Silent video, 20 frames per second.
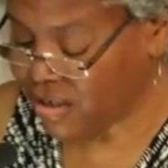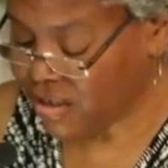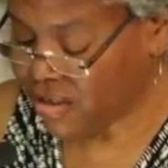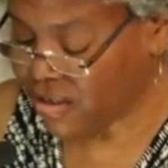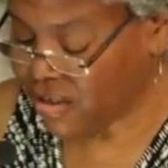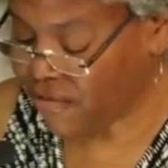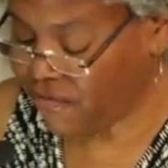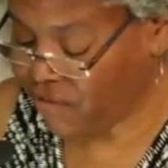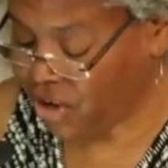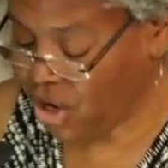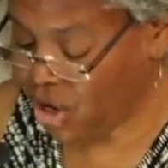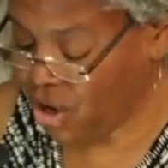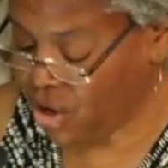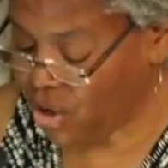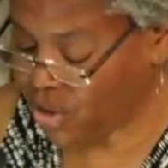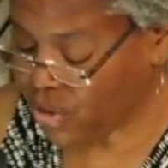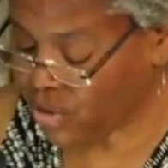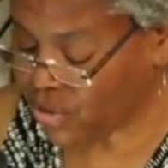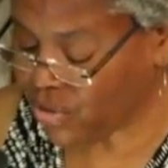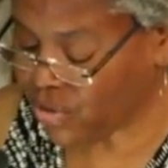the
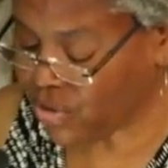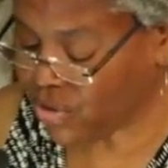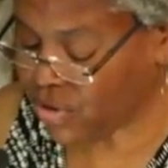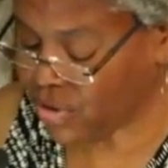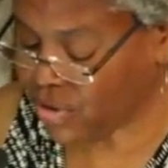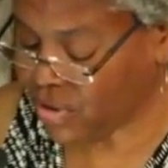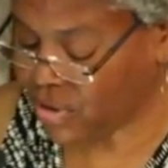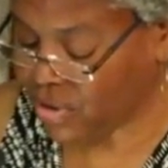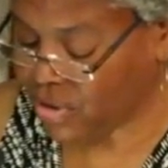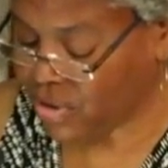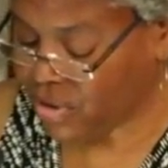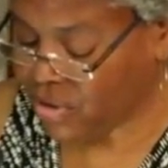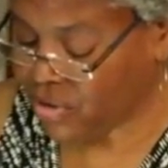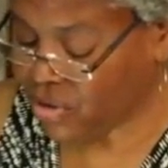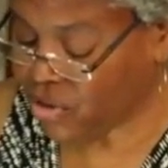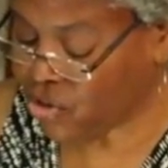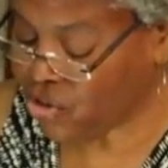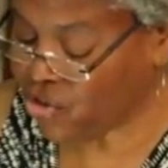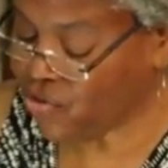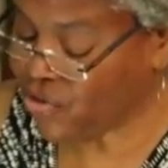falls, the
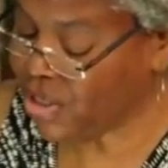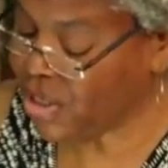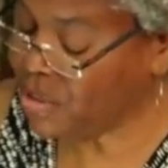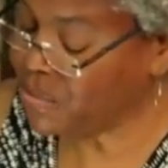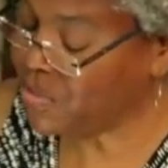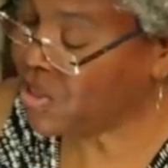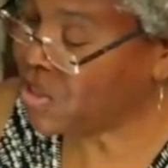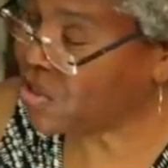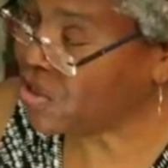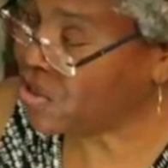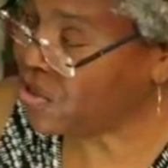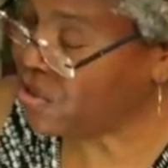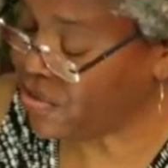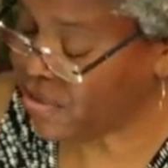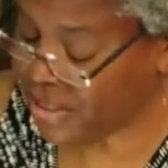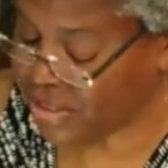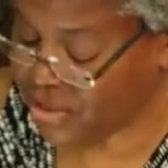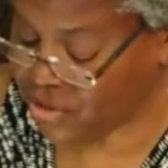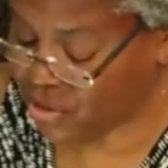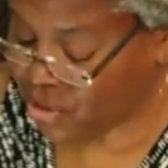streams, the
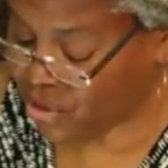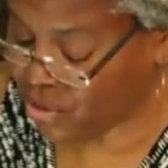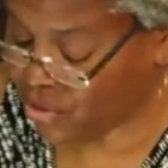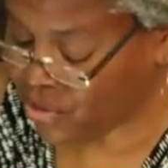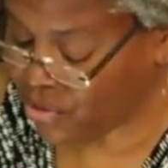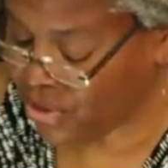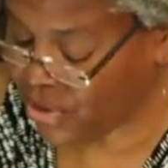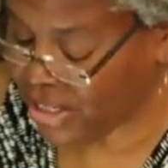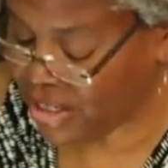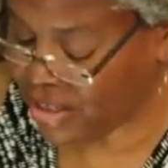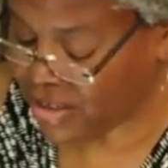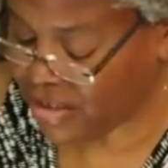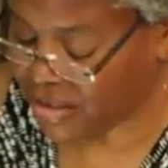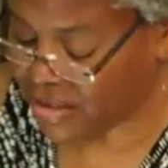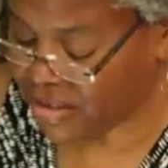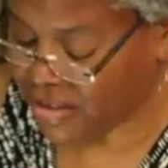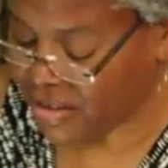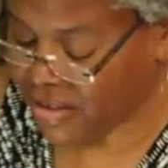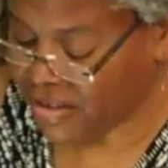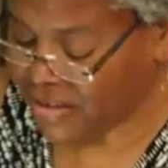currents, the creek,
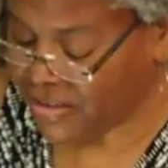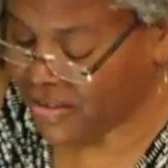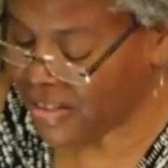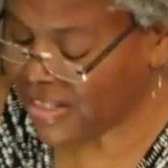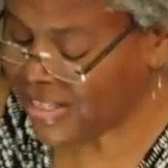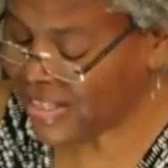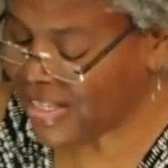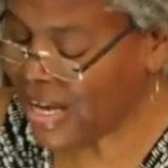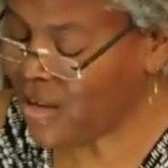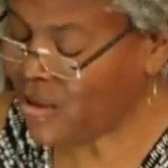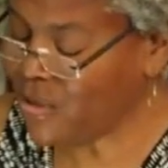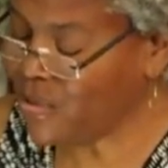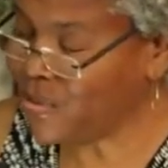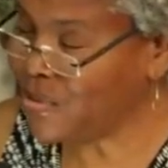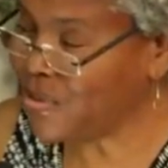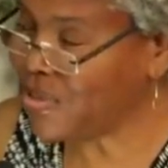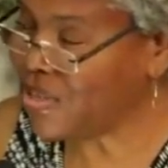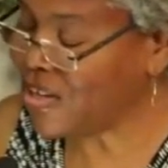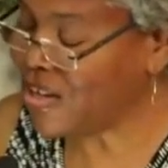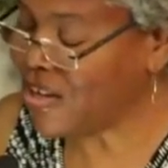the
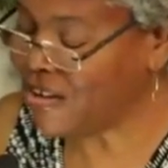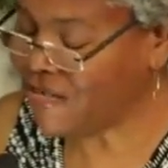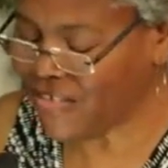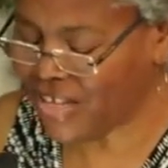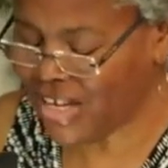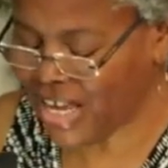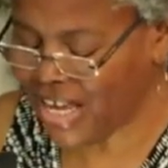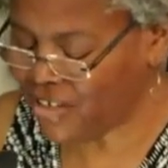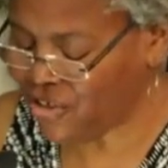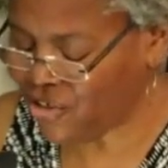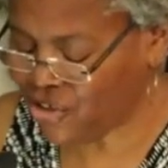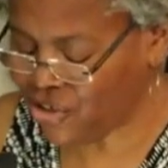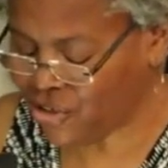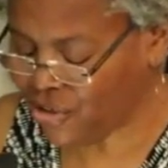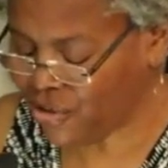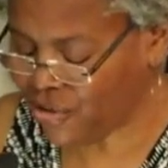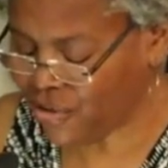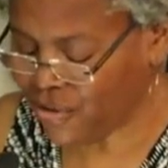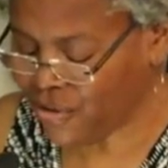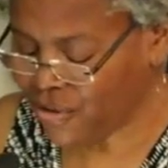sounds of
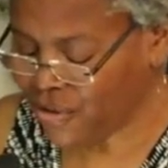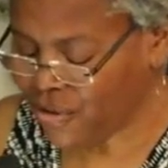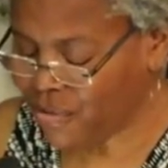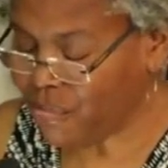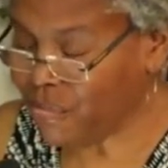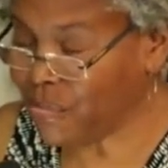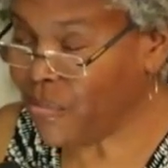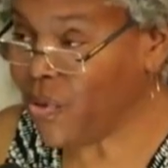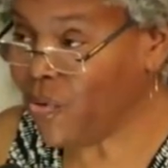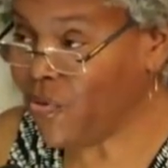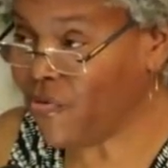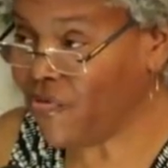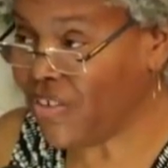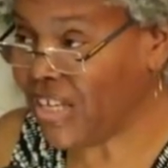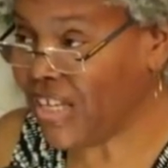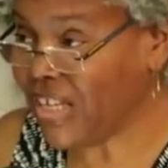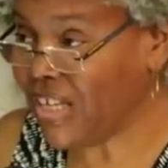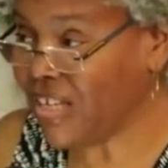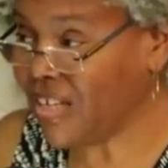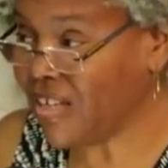nature
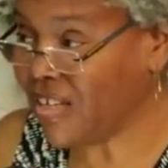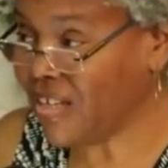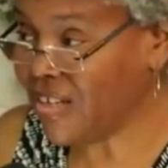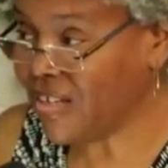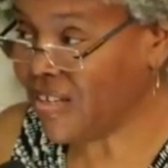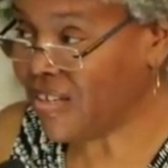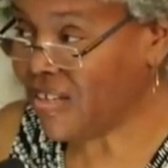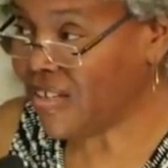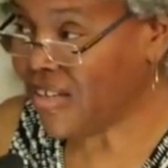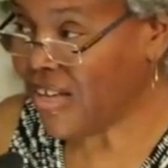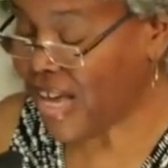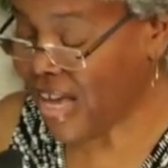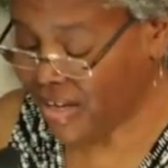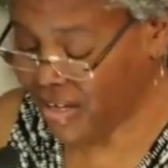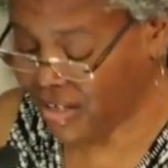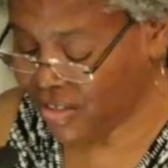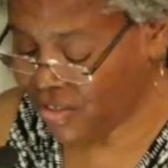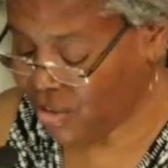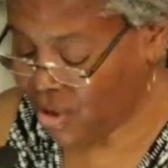moving at its